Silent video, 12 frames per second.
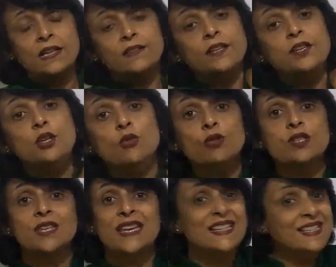the new
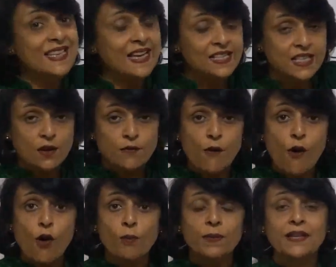skin cells are
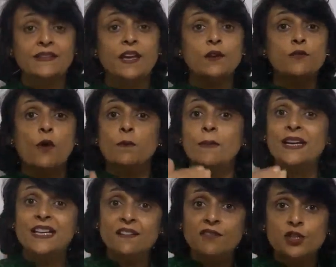formed and they are formed by
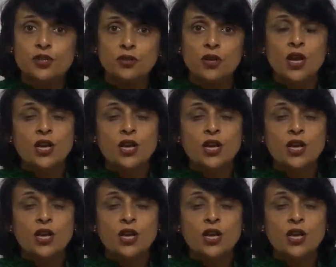division.